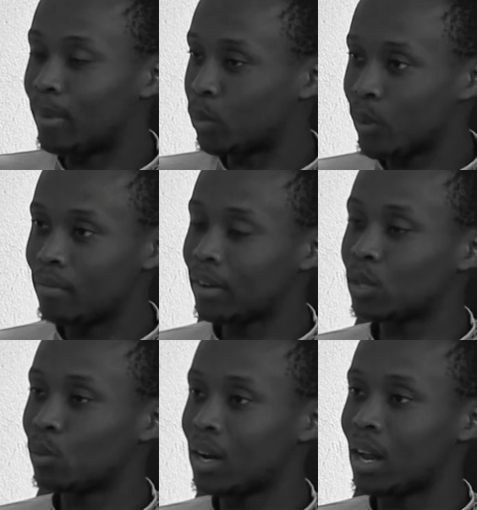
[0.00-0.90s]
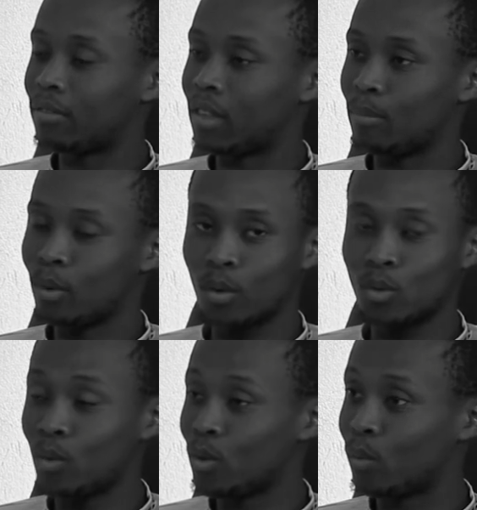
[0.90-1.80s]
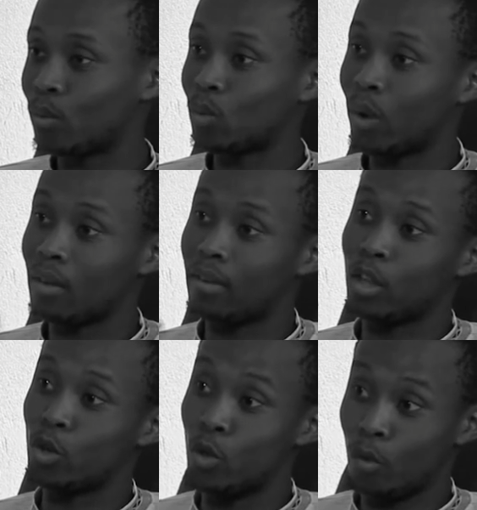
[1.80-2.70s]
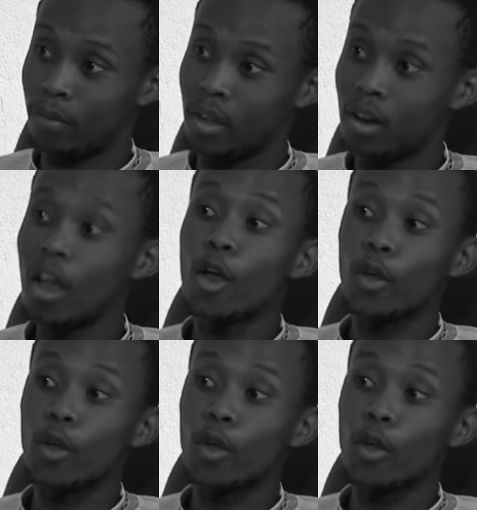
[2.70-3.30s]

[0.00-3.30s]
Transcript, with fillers: But we Africans, we didn't have that because we knew whatever that you feel.